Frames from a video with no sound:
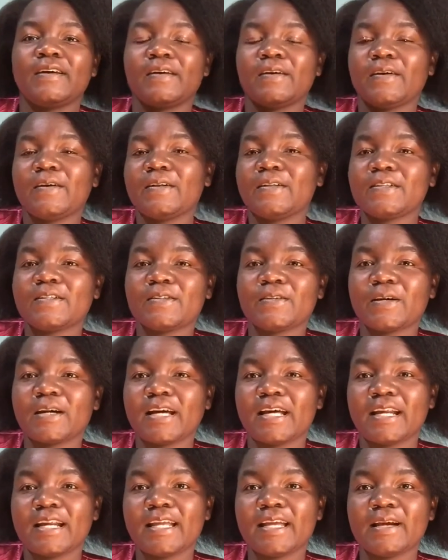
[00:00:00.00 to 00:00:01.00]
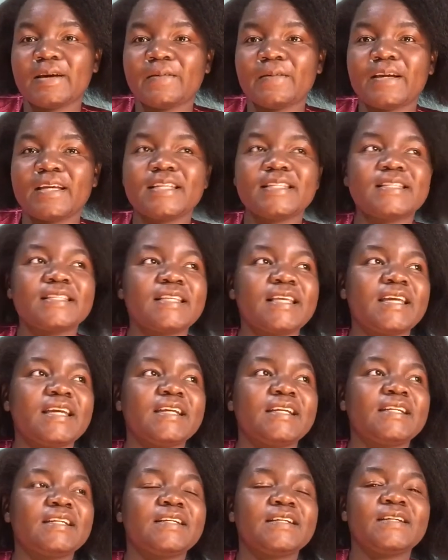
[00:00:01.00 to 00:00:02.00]
also career-wise.
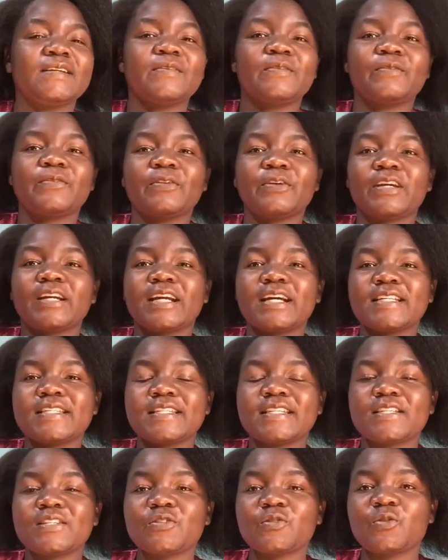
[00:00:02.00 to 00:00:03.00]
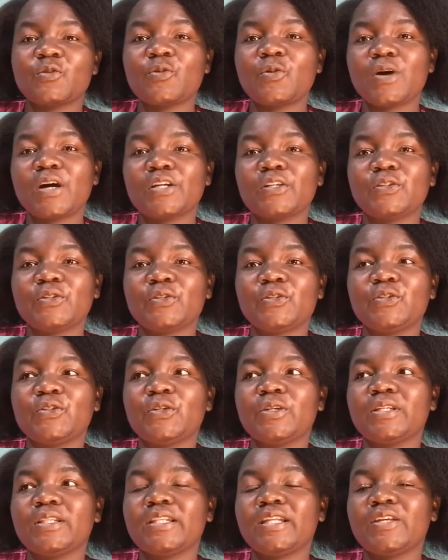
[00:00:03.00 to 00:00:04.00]
And for nurses who want to
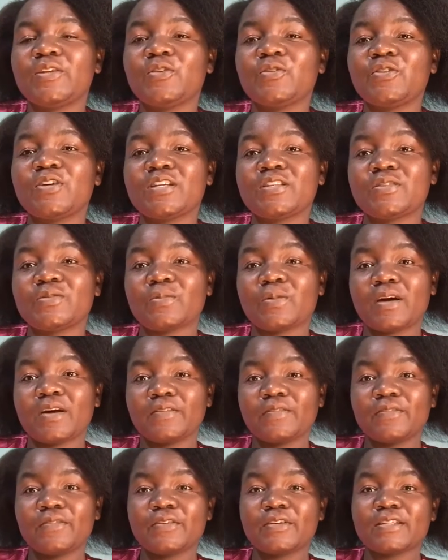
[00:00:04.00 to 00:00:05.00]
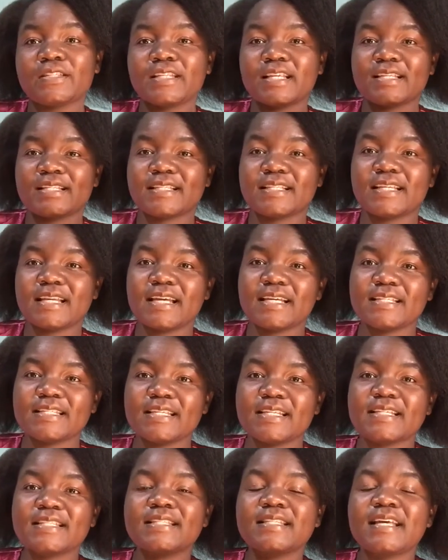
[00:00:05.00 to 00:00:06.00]
join the US workforce as
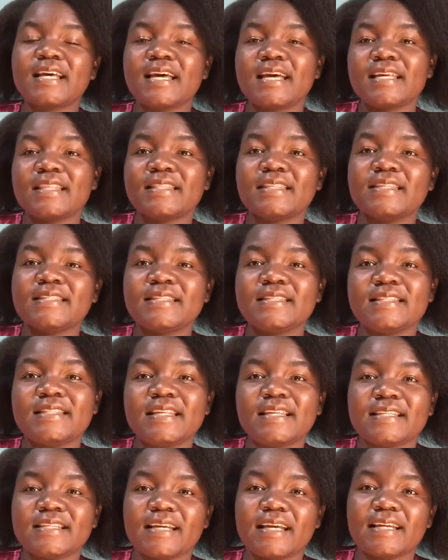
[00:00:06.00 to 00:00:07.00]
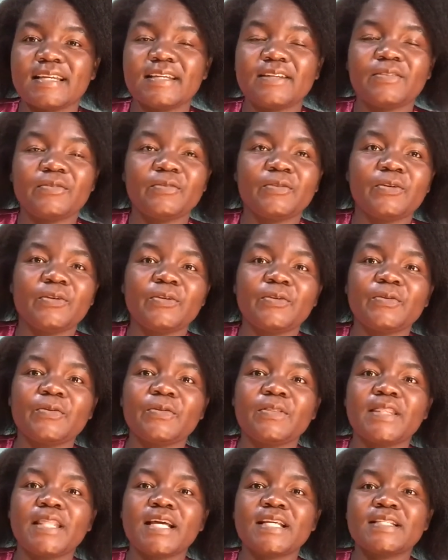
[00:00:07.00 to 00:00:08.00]
nurses, this is the channel for
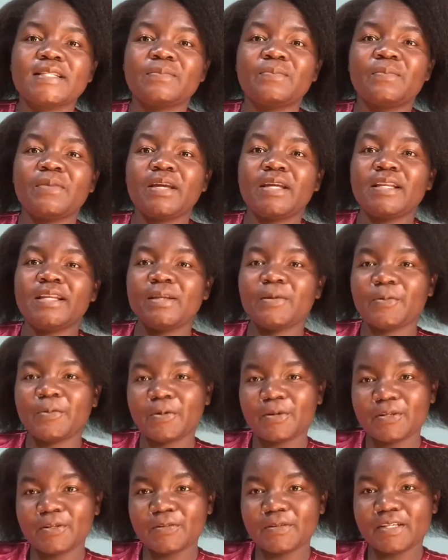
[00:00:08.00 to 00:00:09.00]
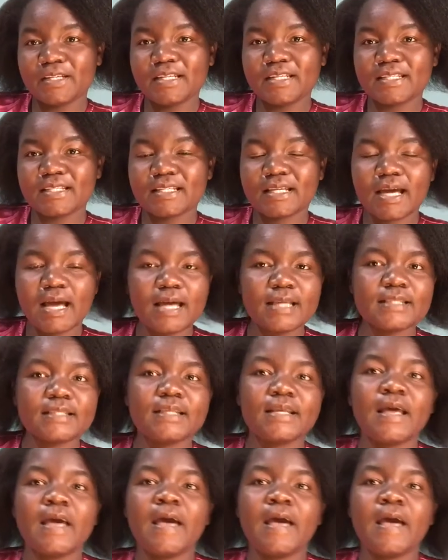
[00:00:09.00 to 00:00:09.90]
you. That's mainly what we discuss.